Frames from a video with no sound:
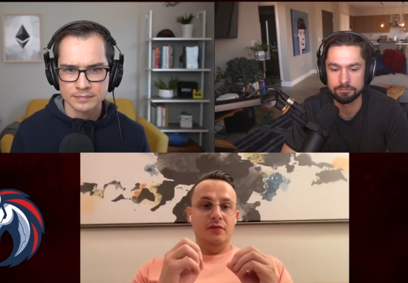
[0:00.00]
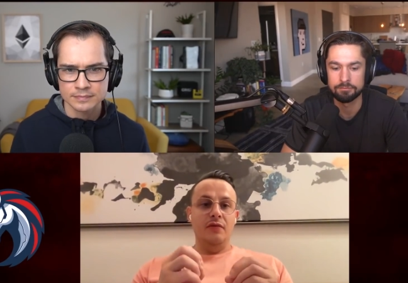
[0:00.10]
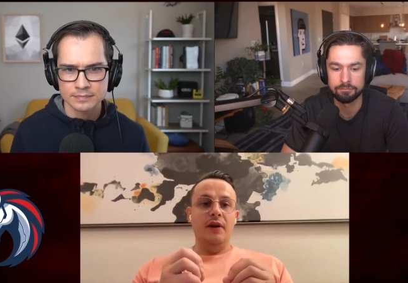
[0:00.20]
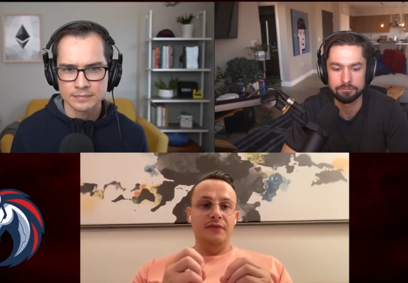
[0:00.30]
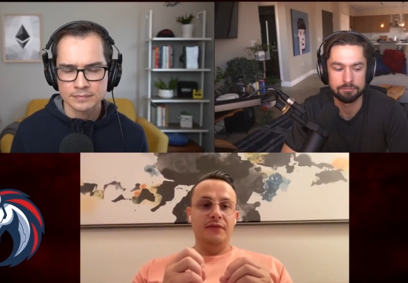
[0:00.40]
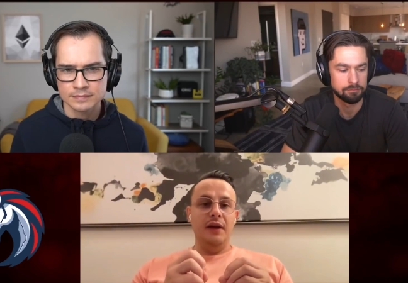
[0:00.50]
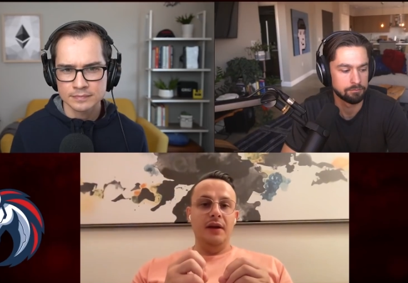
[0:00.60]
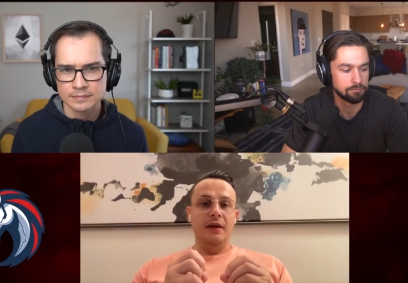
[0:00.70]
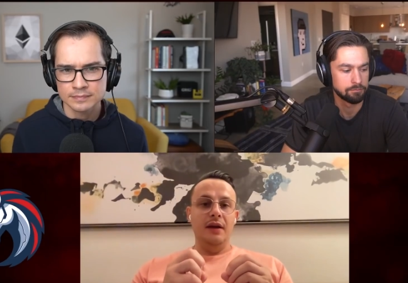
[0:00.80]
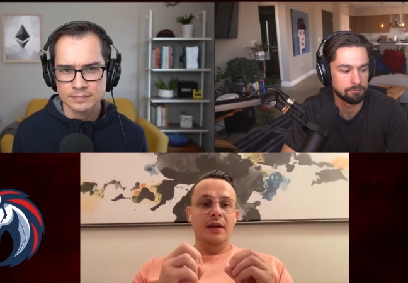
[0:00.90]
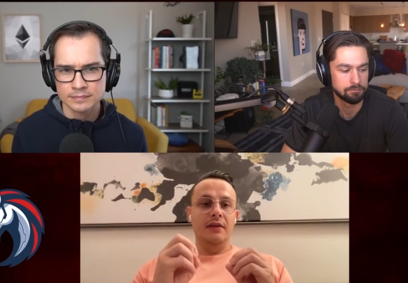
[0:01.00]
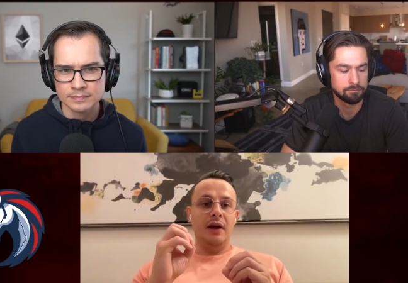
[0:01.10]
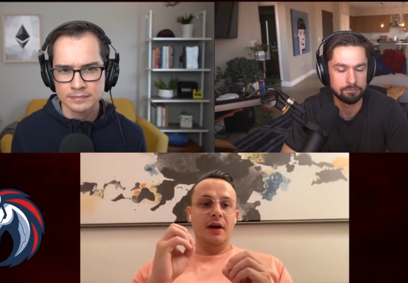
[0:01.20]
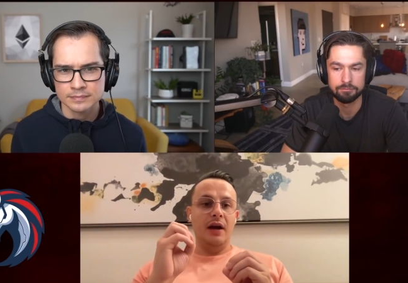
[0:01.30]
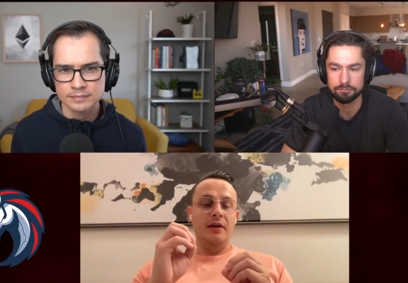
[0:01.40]
Speaker 1: a great thing, and
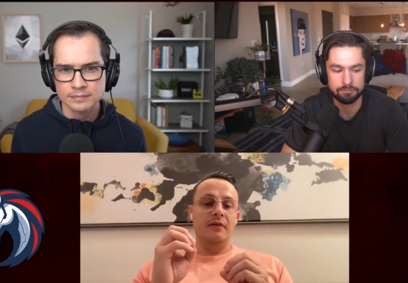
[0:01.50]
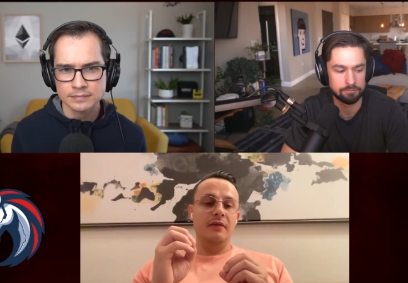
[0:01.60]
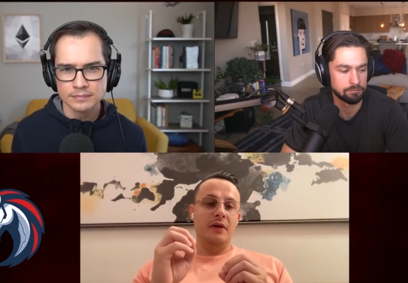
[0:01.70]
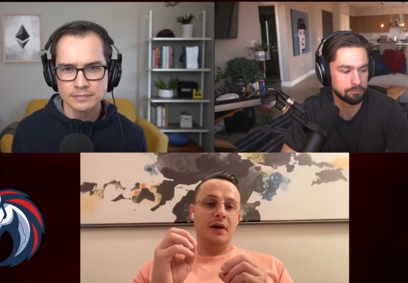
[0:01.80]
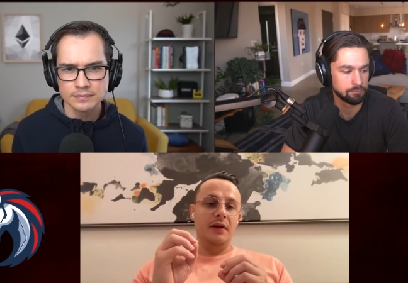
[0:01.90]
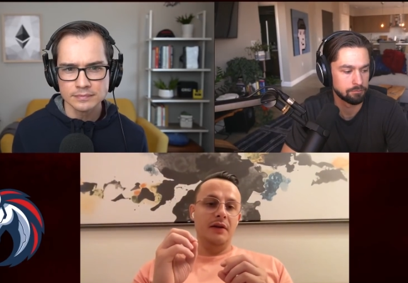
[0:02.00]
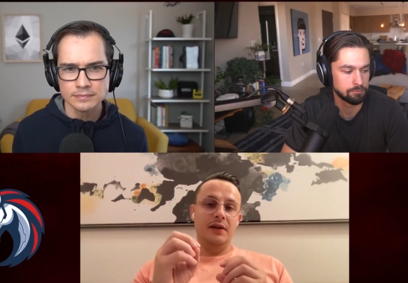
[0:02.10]
high high